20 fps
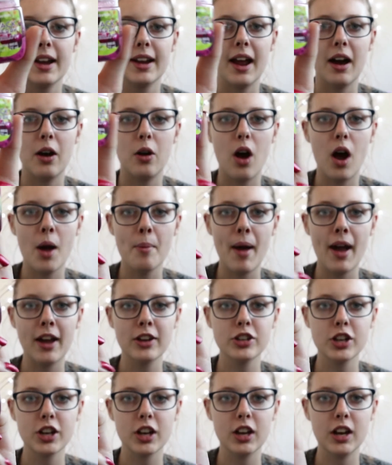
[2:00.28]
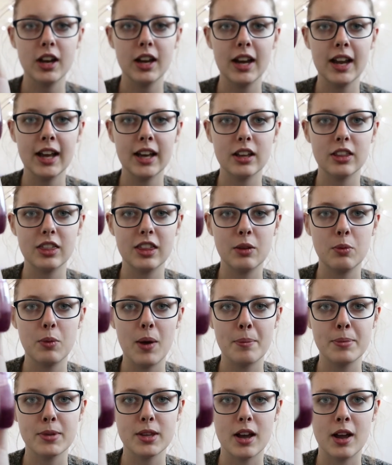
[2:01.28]
Now I'm actually going to link the
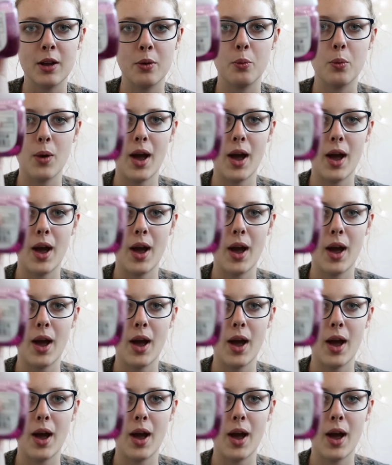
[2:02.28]
website